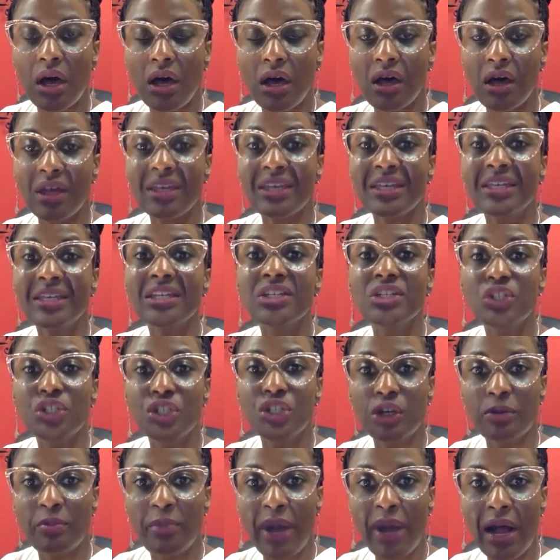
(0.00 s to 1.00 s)
is
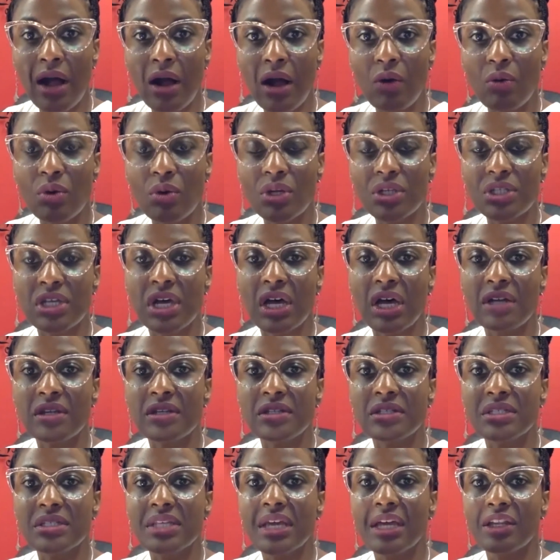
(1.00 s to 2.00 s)
your power, to
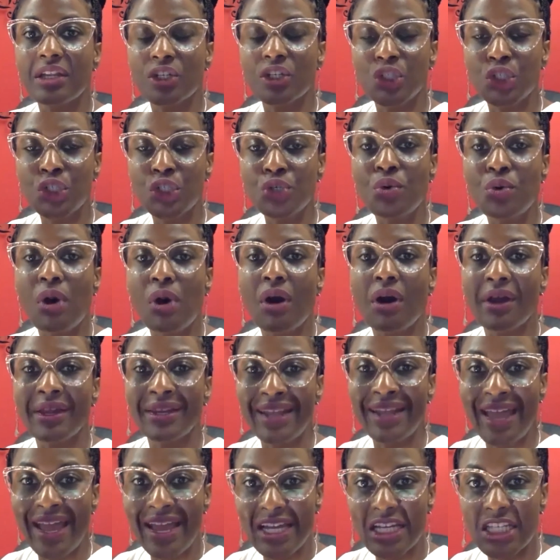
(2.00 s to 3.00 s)
understand that you are an
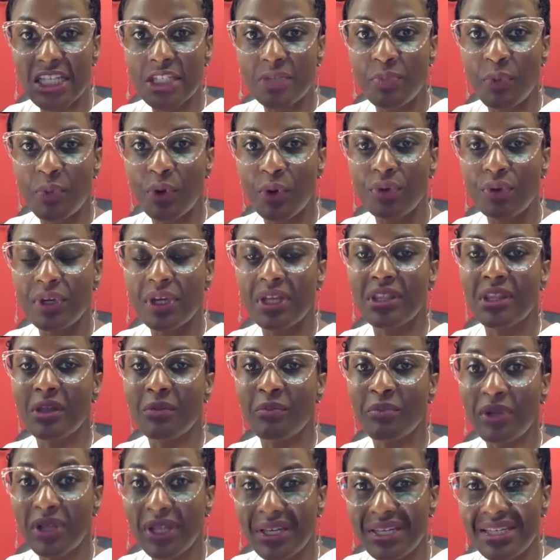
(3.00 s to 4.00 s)
expert in the
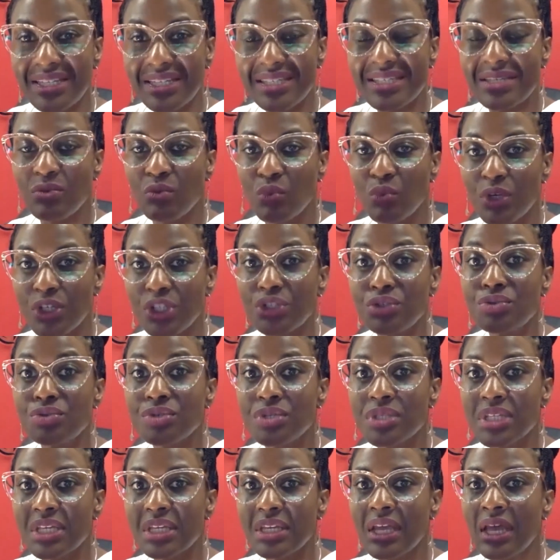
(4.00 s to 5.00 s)
place in which you
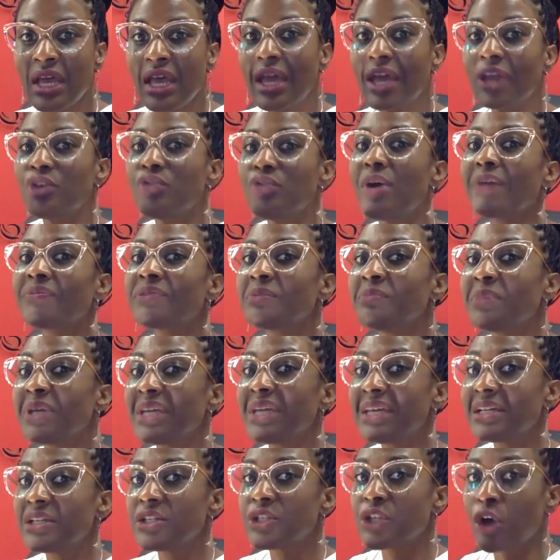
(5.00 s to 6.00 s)
sit, and you have to
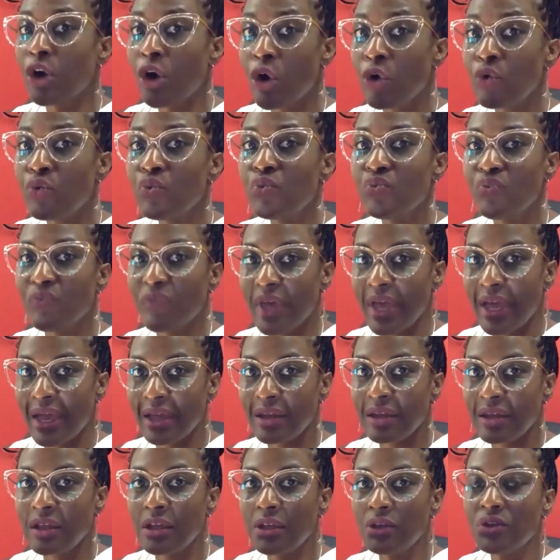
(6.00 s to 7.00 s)
begin to own that.
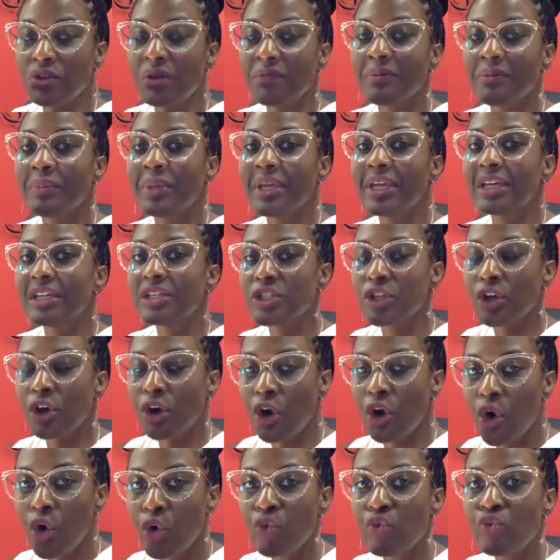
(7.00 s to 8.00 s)
You have to begin to
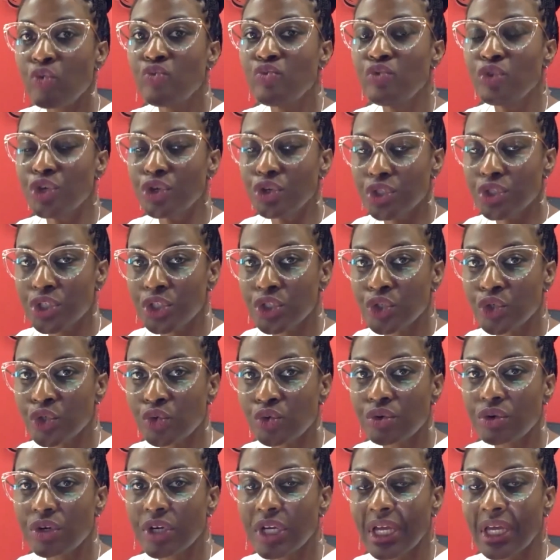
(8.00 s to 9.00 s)
own your
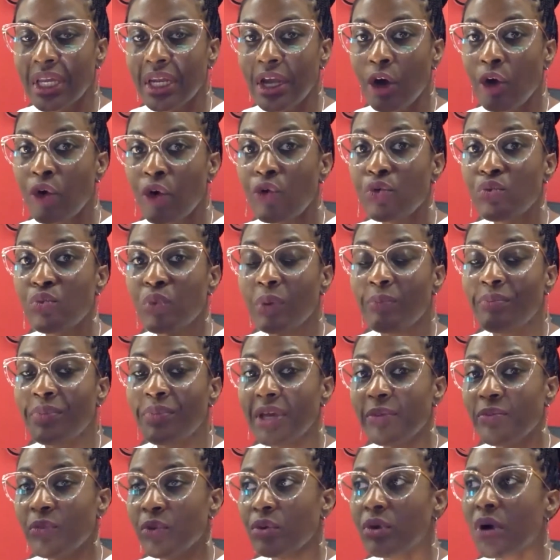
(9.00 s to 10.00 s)
story and own when
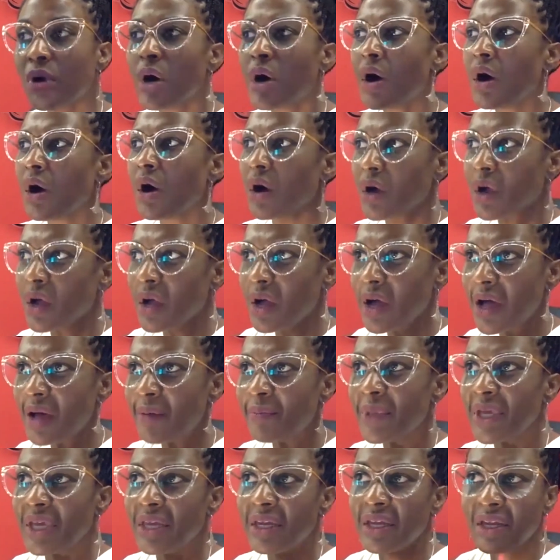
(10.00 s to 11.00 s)
people are
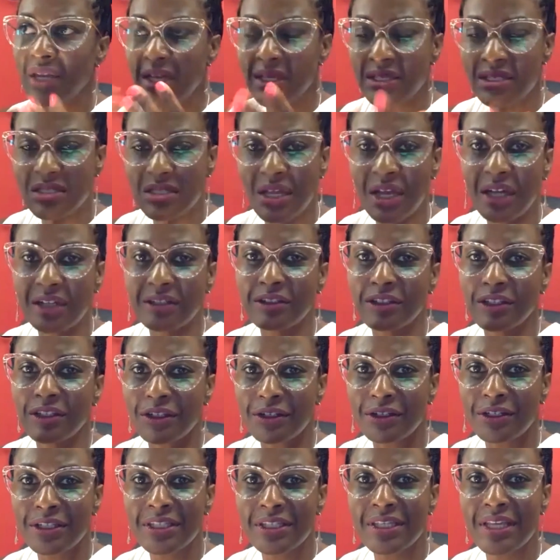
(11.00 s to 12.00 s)
coming. And as Dr.
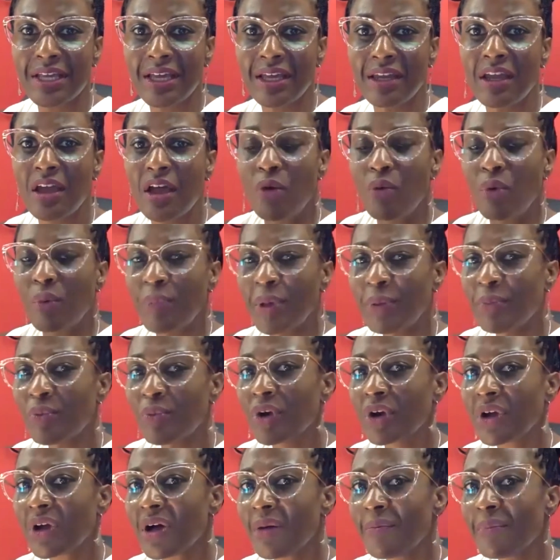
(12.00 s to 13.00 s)
Yeary said, when people
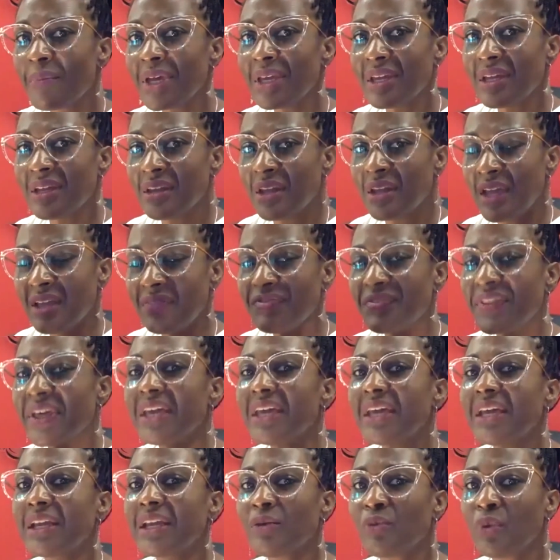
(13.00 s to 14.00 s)
are coming and
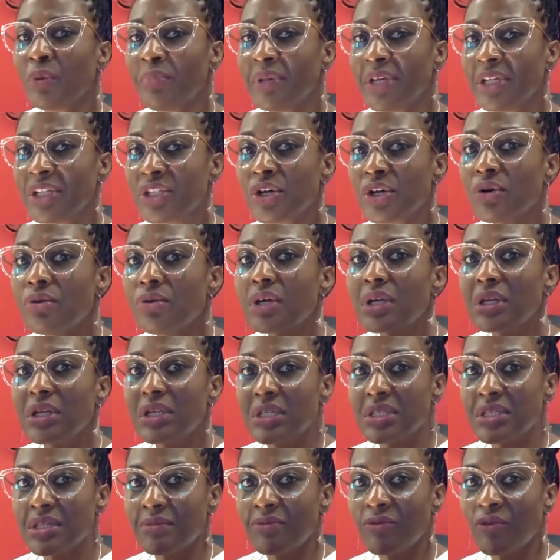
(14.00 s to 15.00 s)
thinking it would be
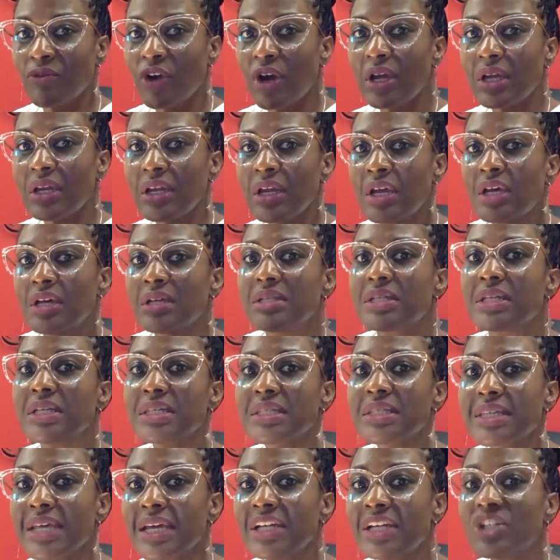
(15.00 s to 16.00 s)
tokenism, right? To
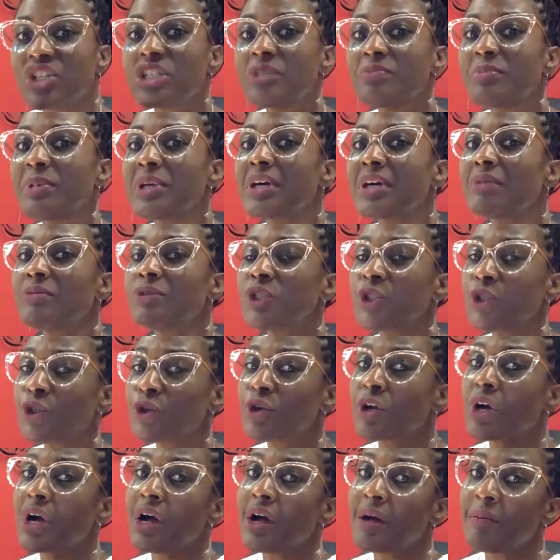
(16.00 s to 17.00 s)
say just because you
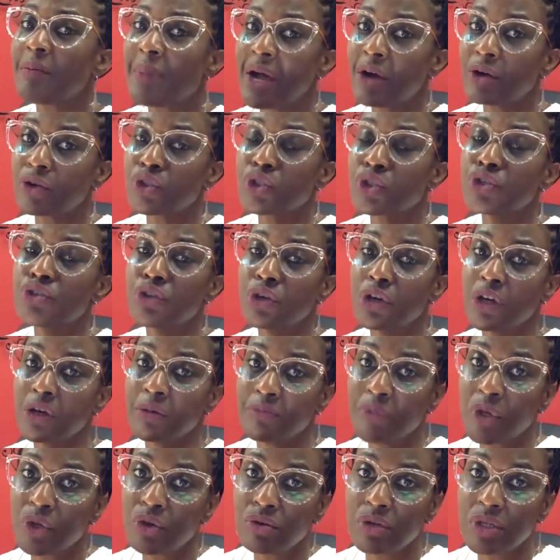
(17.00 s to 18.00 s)
come out to the
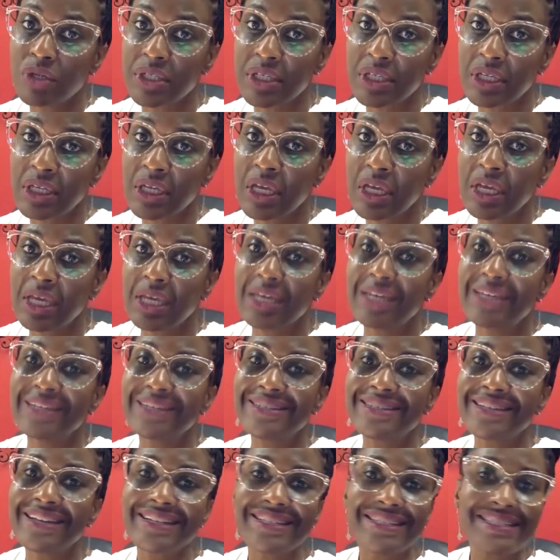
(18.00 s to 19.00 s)
community, it
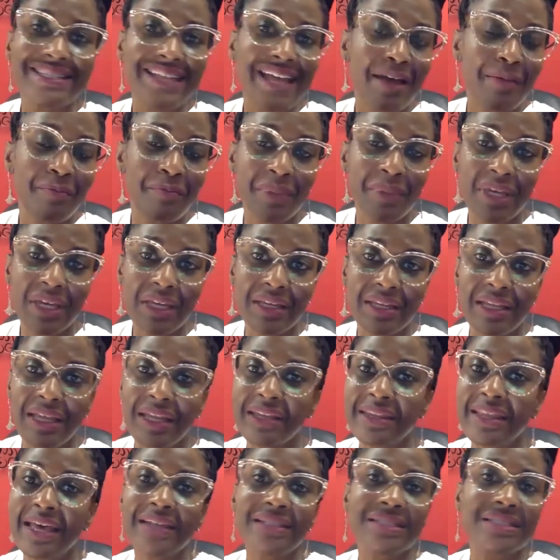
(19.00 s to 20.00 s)
does not mean
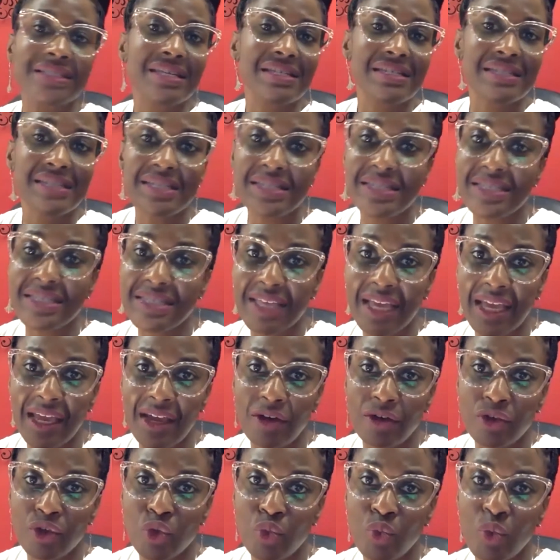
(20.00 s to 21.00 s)
that that's a
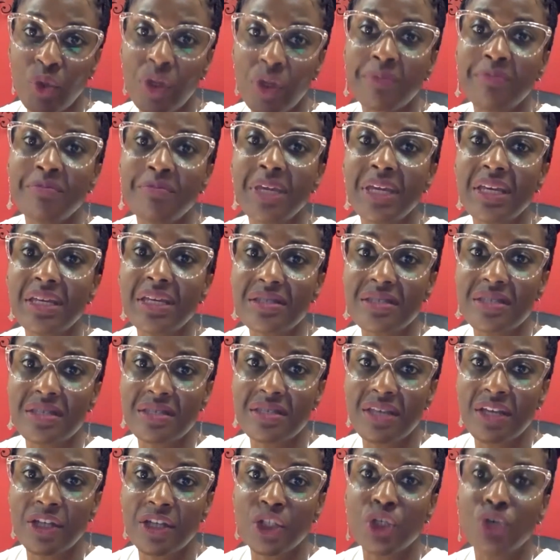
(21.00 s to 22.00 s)
discount. What it means is
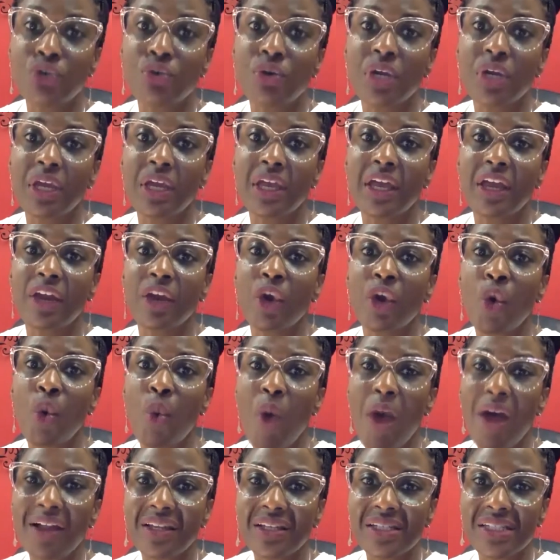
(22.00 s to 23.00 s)
that you're going to get
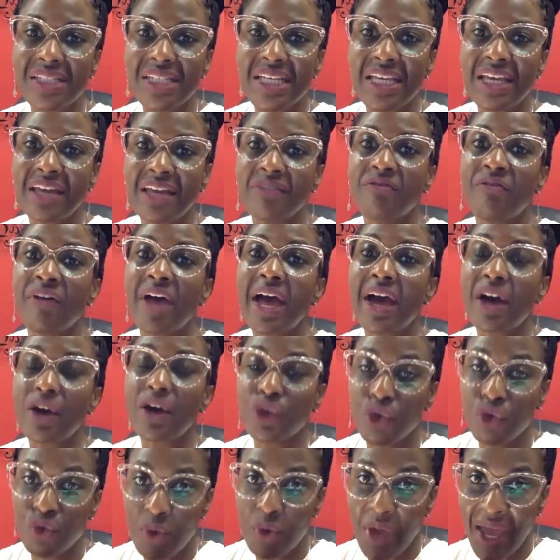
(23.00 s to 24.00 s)
quality and
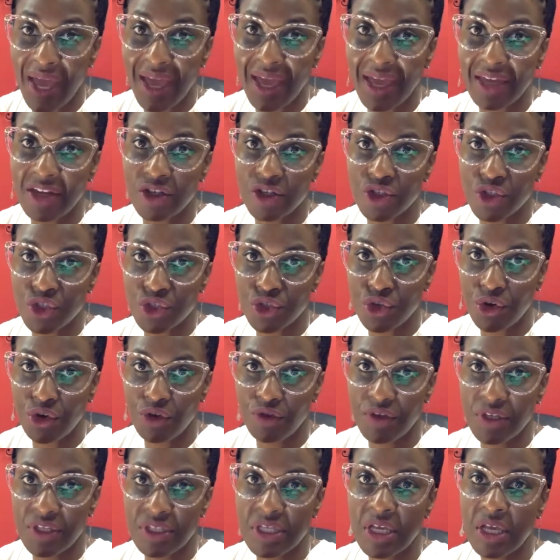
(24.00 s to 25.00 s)
value add
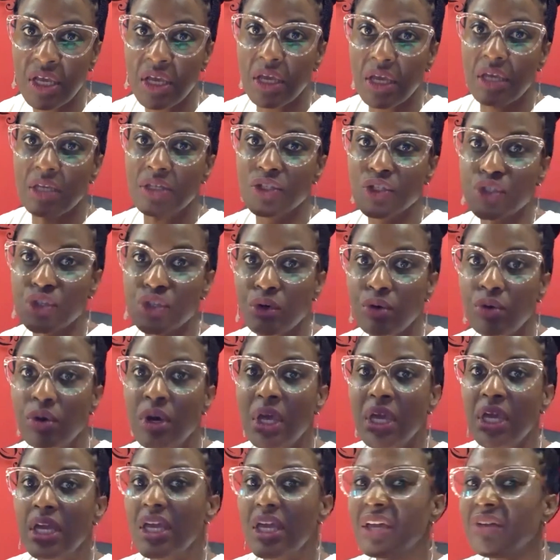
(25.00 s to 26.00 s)
service. And so
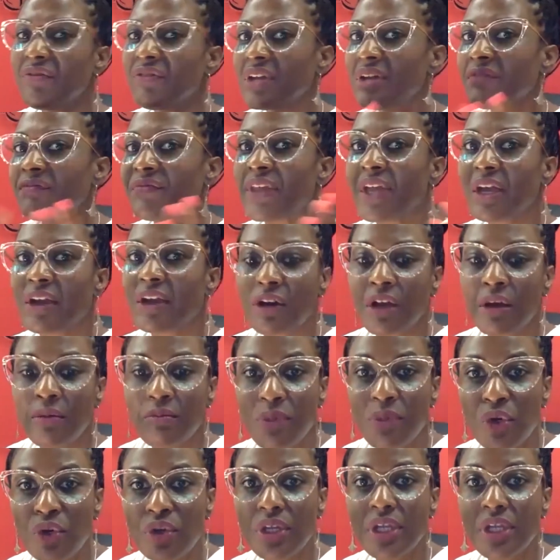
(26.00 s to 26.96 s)
even if there are community